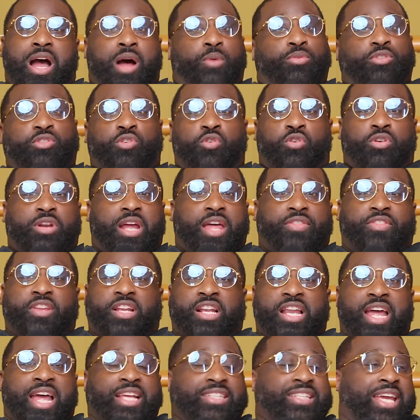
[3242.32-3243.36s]
I was going after the
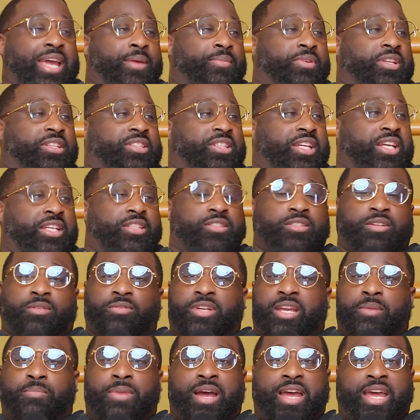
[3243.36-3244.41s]
last game of the season. I'm
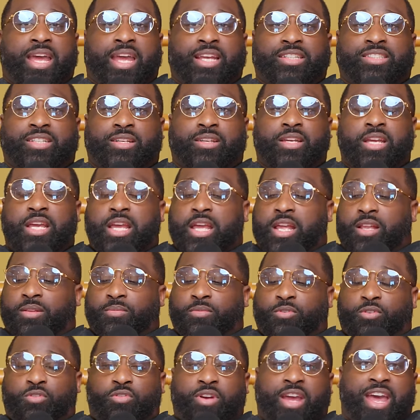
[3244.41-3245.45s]
getting my exit.
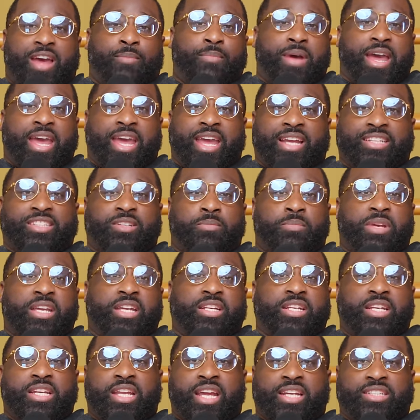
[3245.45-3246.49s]
I'm going to have my exit
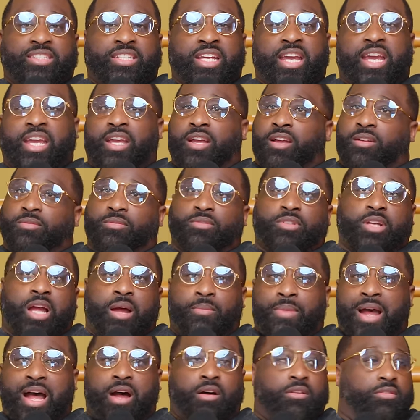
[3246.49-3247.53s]
meeting the next day. I'm
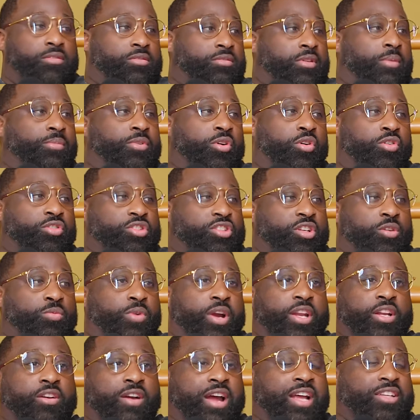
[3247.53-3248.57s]
out. I'm going
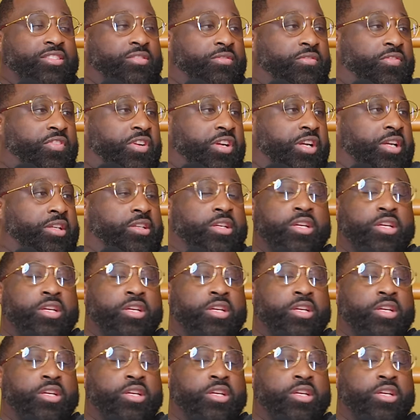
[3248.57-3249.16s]
somewhere to go have some fun.